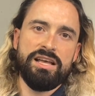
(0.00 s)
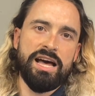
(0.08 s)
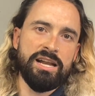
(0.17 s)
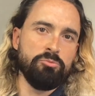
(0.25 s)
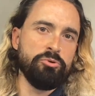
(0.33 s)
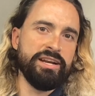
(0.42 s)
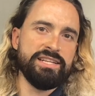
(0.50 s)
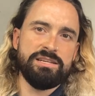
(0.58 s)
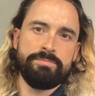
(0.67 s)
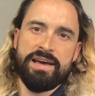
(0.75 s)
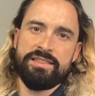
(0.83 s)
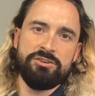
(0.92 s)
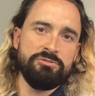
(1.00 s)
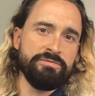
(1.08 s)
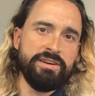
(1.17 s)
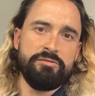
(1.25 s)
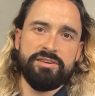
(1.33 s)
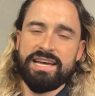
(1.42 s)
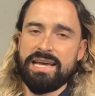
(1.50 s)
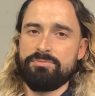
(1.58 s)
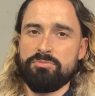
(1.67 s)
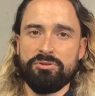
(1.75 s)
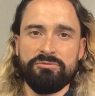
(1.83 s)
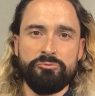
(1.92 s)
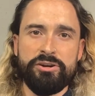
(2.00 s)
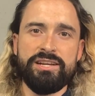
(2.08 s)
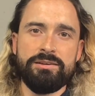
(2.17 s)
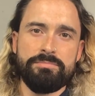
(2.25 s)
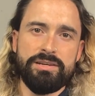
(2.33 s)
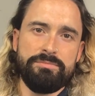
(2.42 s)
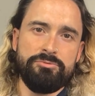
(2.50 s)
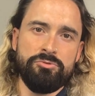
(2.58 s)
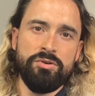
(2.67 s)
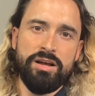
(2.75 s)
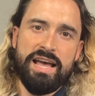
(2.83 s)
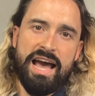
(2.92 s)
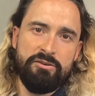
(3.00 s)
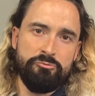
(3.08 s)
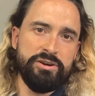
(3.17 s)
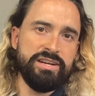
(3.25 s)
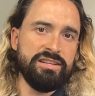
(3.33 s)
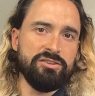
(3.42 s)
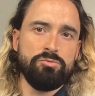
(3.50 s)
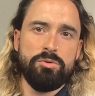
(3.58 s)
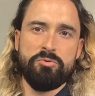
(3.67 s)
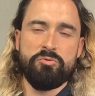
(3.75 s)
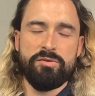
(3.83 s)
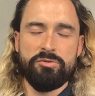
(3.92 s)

And I'm willing to bet that you're very capable of reading people and reading the room,